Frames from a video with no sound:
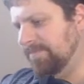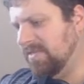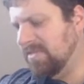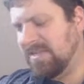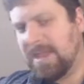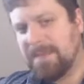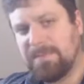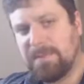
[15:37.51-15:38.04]

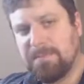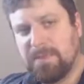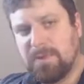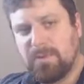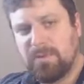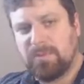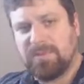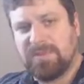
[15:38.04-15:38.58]
Stabbed the
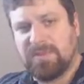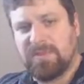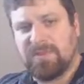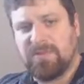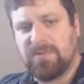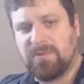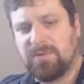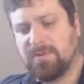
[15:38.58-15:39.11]
moon with his
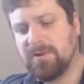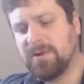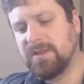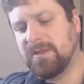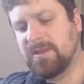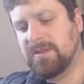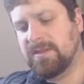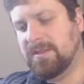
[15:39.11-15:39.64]
sword,
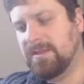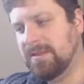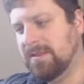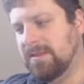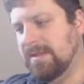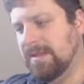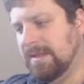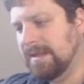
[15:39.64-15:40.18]

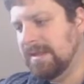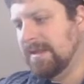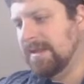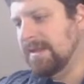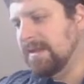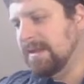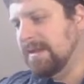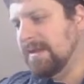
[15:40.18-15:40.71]

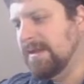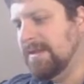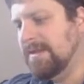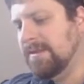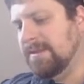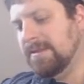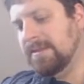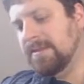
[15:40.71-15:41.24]
and
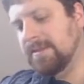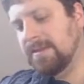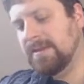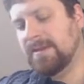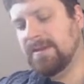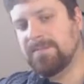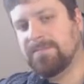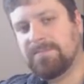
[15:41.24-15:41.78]

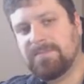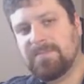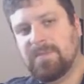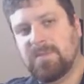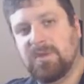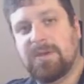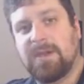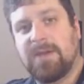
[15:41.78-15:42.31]
yeah,
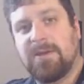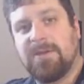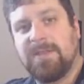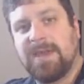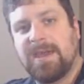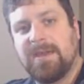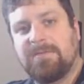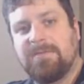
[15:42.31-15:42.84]
took care of
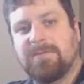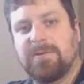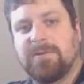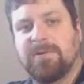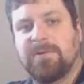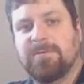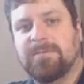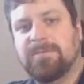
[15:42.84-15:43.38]
that
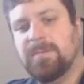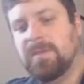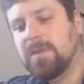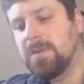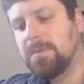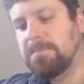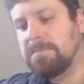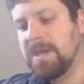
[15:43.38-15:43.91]
for
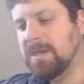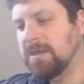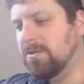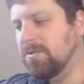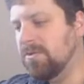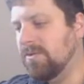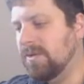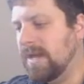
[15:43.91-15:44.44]
Mako
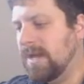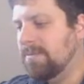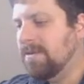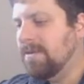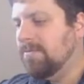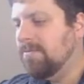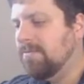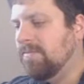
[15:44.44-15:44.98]

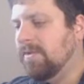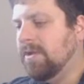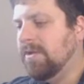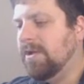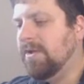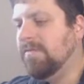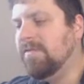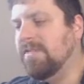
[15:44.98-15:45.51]
Tsunami,
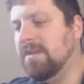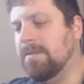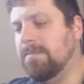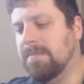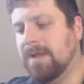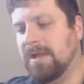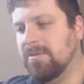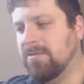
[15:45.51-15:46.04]
revealing all of his hidden
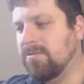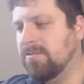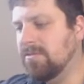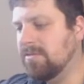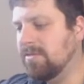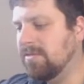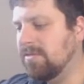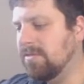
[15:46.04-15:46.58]

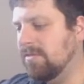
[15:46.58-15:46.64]
monsters.